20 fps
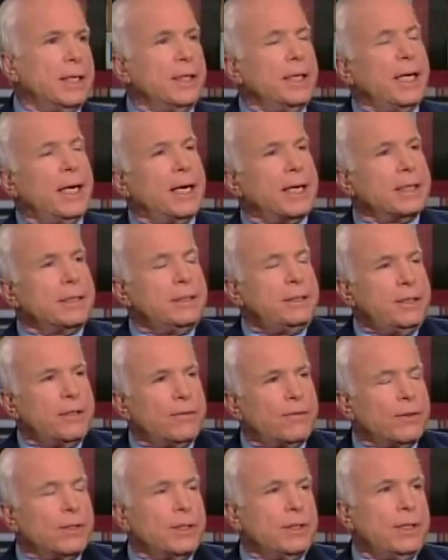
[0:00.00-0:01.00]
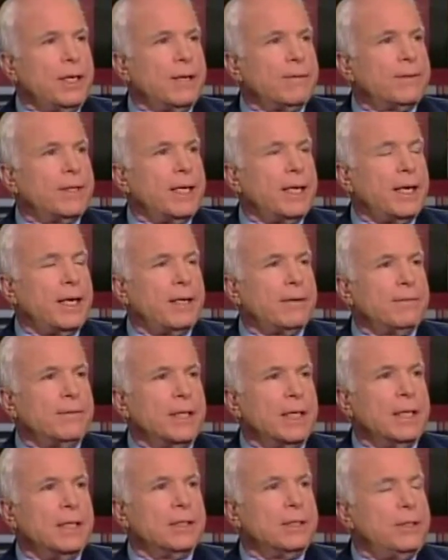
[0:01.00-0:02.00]
You have to have
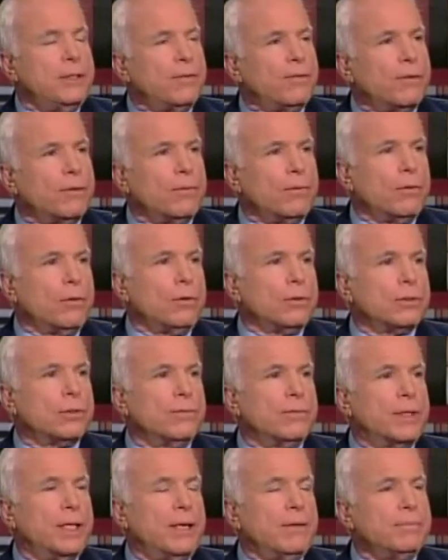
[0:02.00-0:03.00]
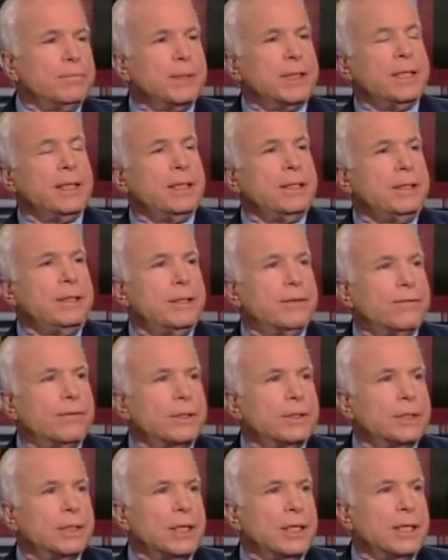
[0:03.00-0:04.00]
different roles of government in
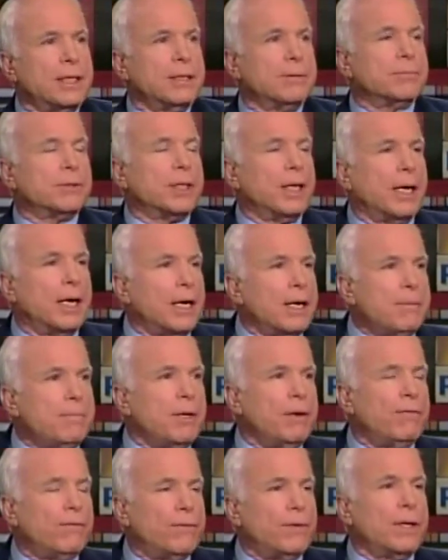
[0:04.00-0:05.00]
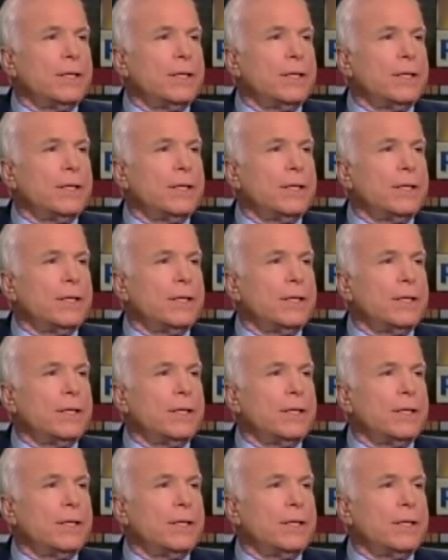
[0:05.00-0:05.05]
different times. I'm